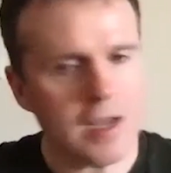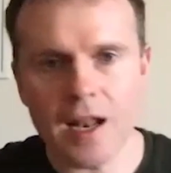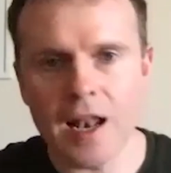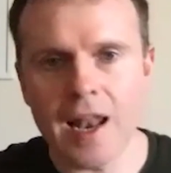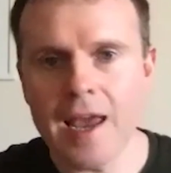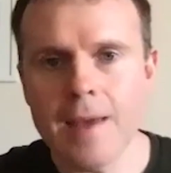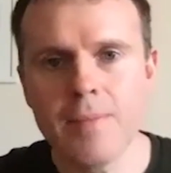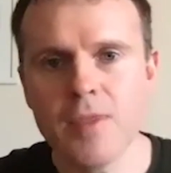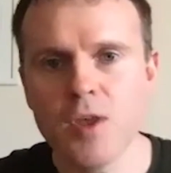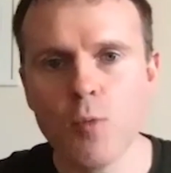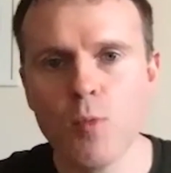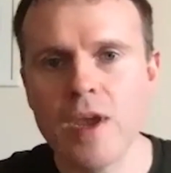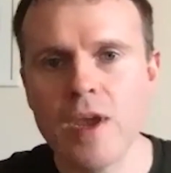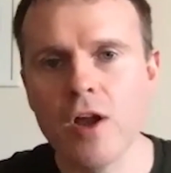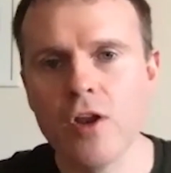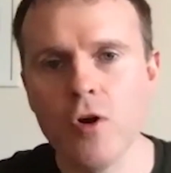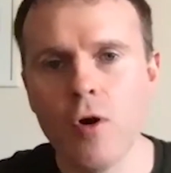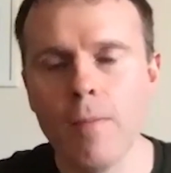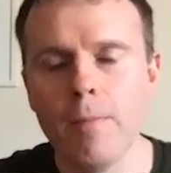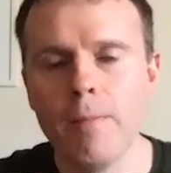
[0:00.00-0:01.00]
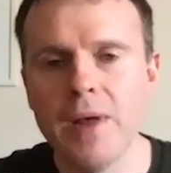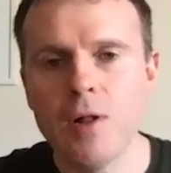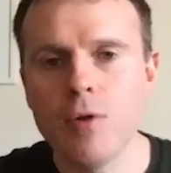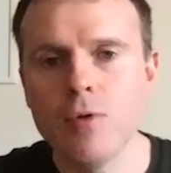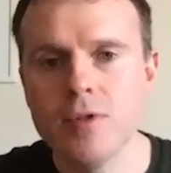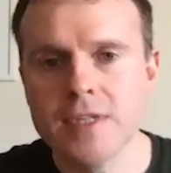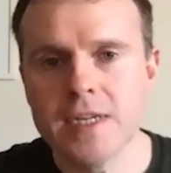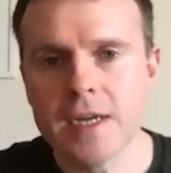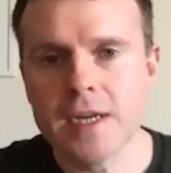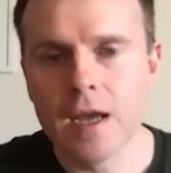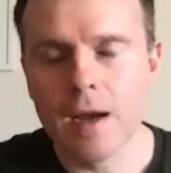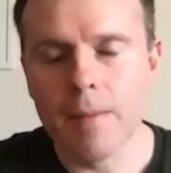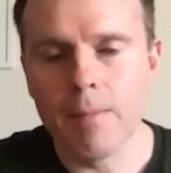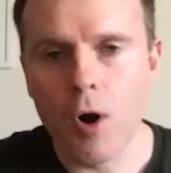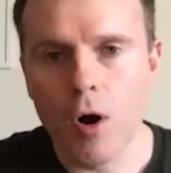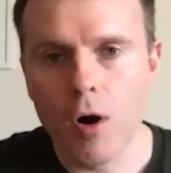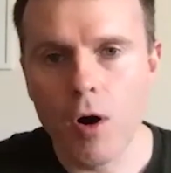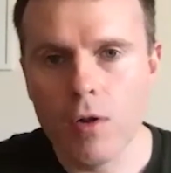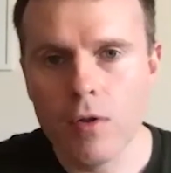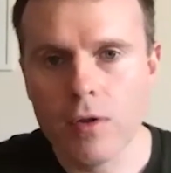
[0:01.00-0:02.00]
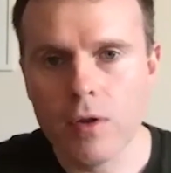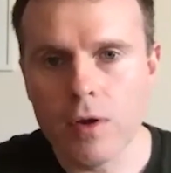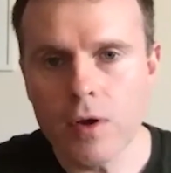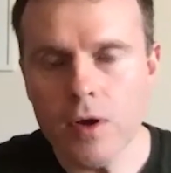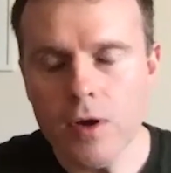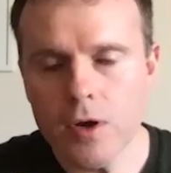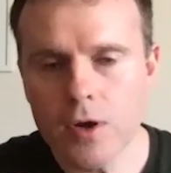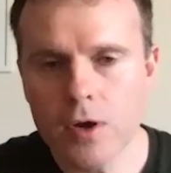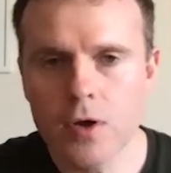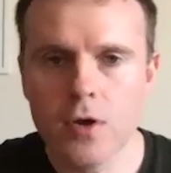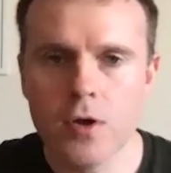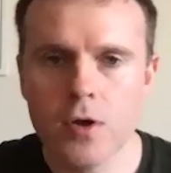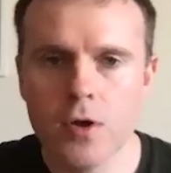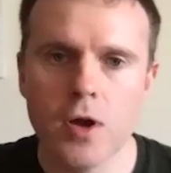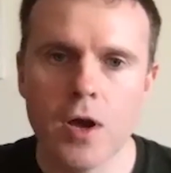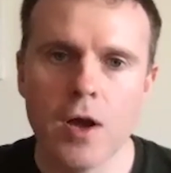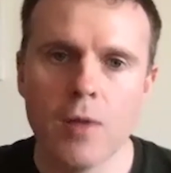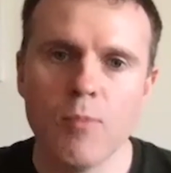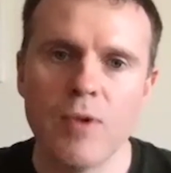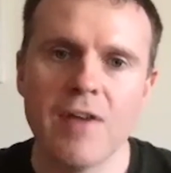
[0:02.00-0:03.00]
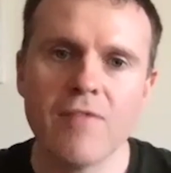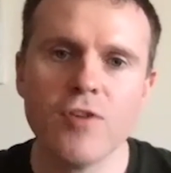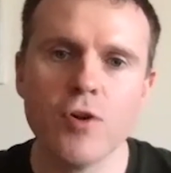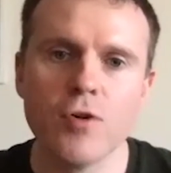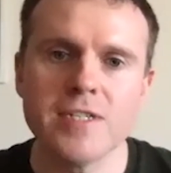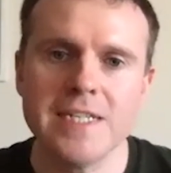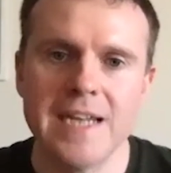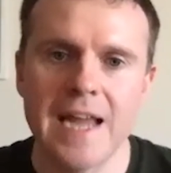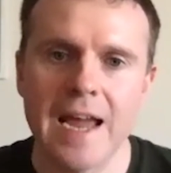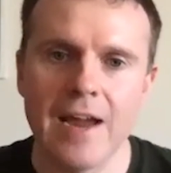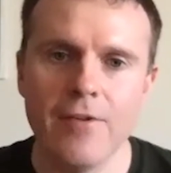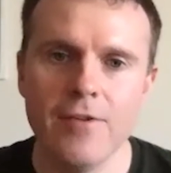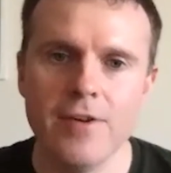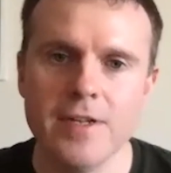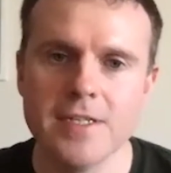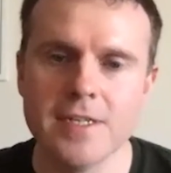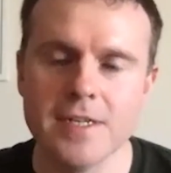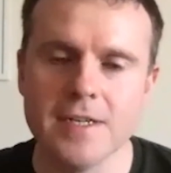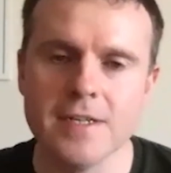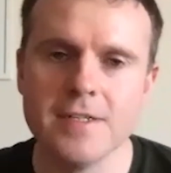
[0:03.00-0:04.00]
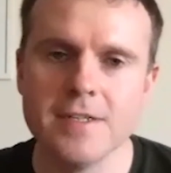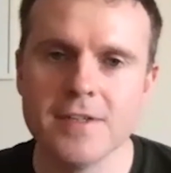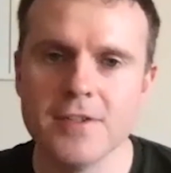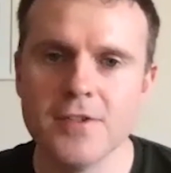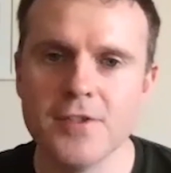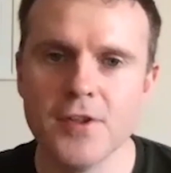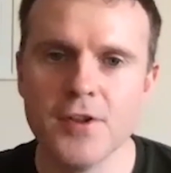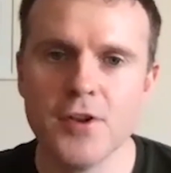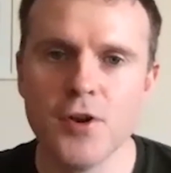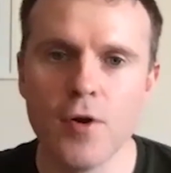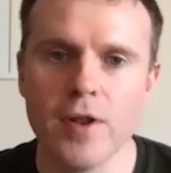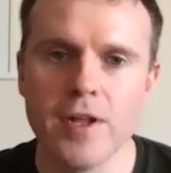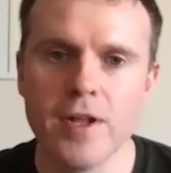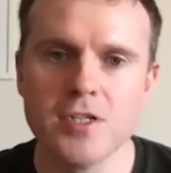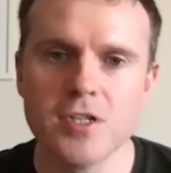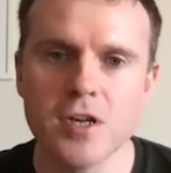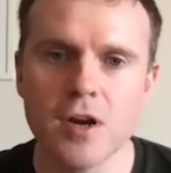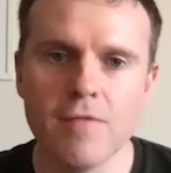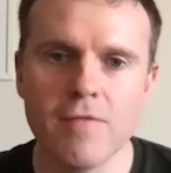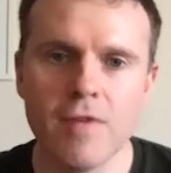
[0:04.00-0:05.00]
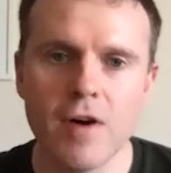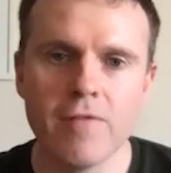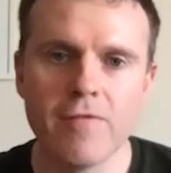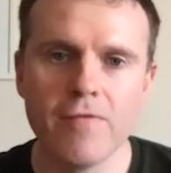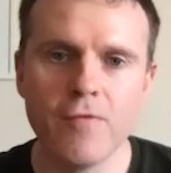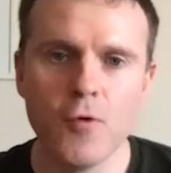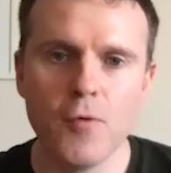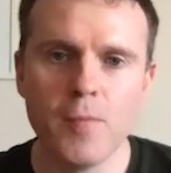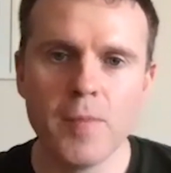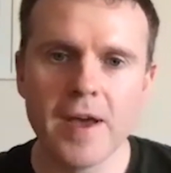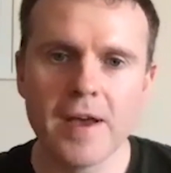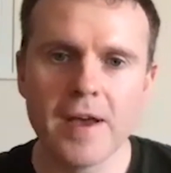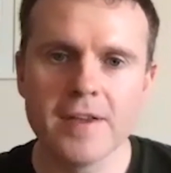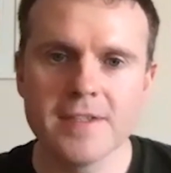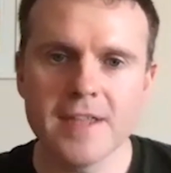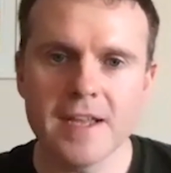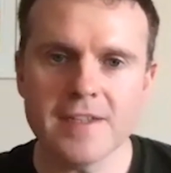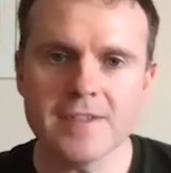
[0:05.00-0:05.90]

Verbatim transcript: claim that we are not building upon uh, and we have not inherited the knowledge of our forebears.